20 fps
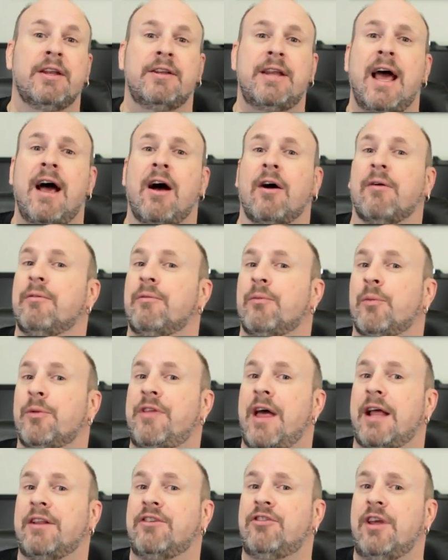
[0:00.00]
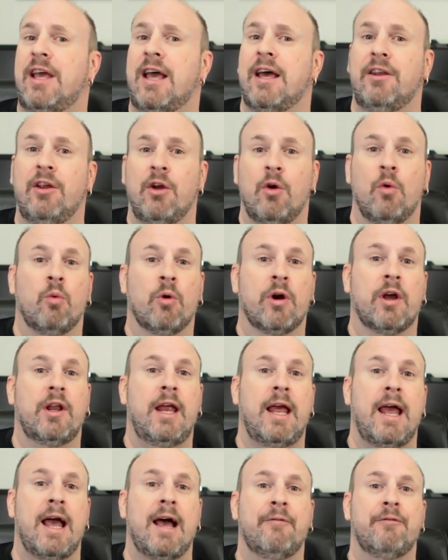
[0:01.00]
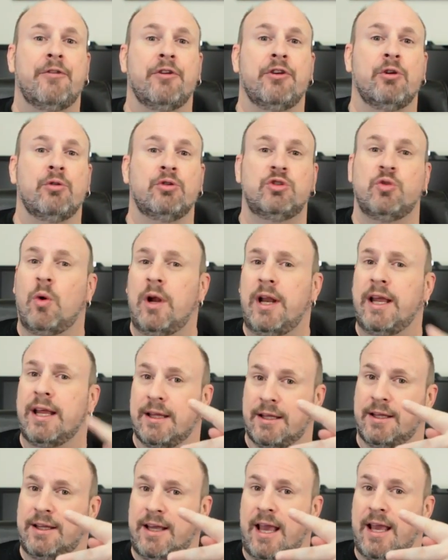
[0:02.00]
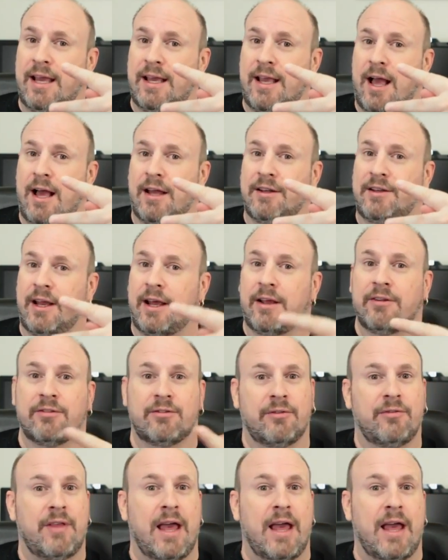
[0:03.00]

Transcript: Now, with that said, we're going to have the new 20K contest.